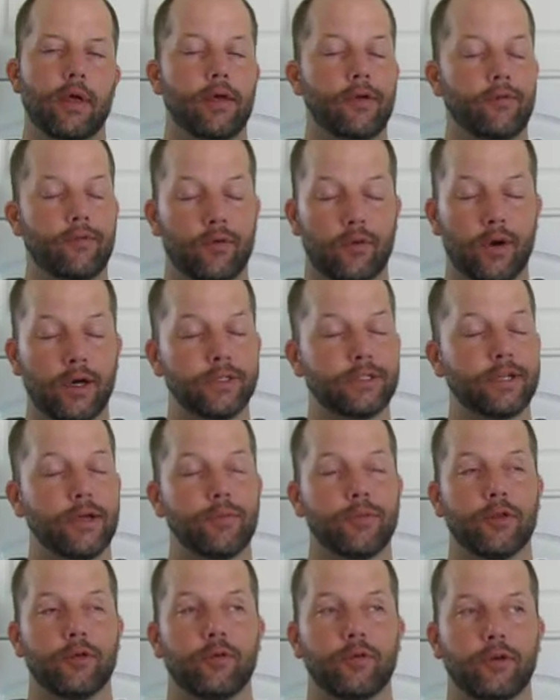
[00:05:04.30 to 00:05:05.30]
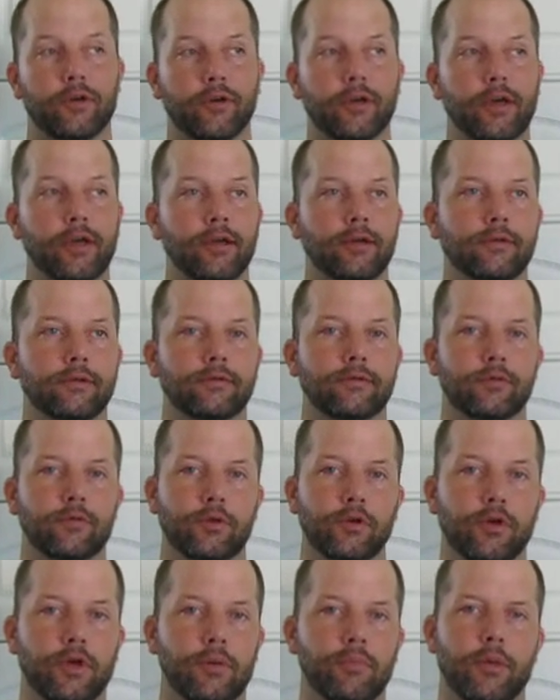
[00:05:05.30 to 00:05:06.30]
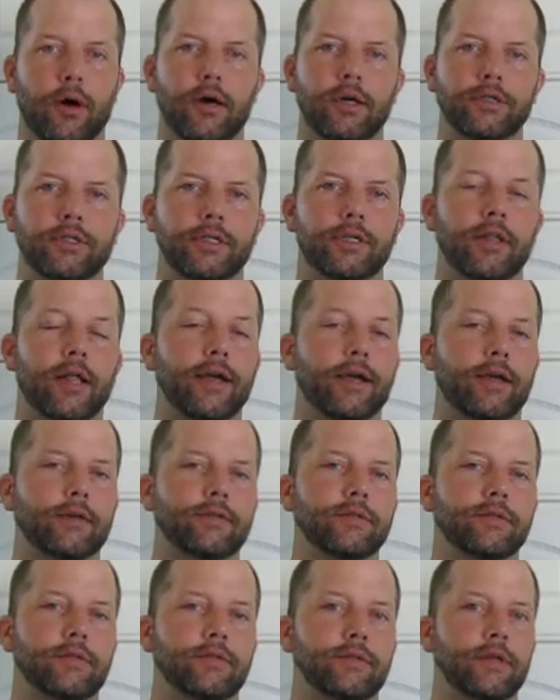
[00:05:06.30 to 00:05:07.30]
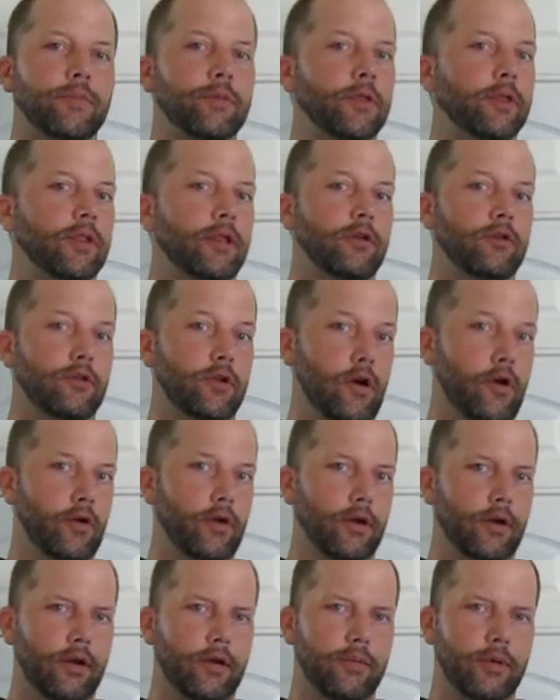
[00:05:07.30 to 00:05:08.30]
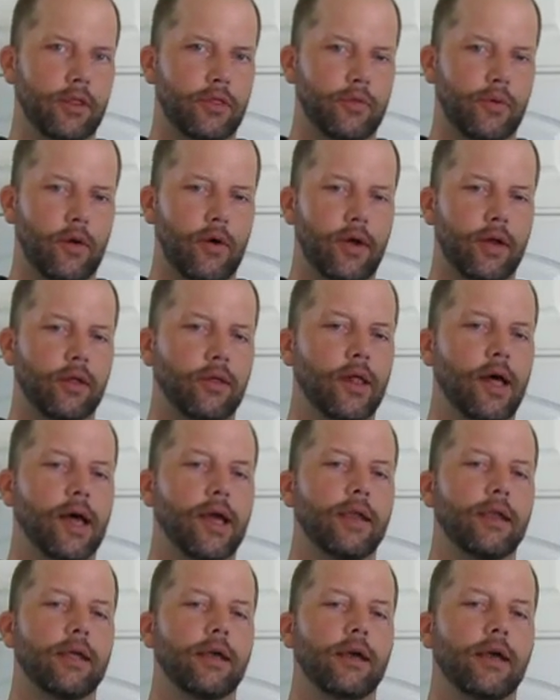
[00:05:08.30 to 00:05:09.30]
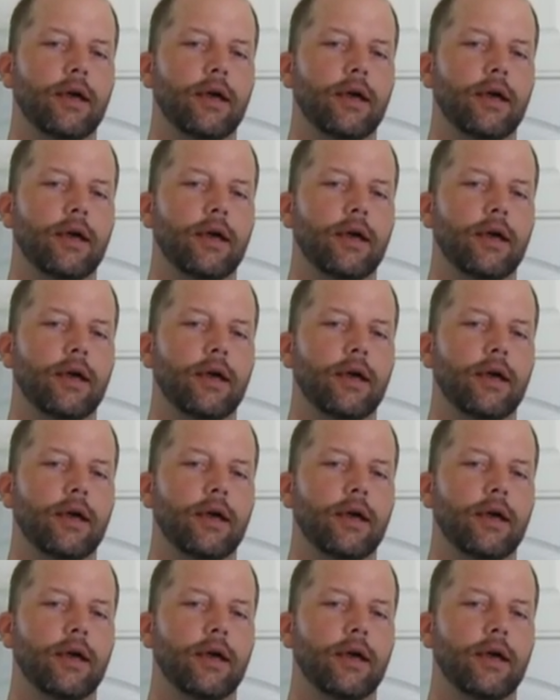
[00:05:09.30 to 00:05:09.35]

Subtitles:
if you want something really, really ballsy like something that you know you're going to be throwing a lot,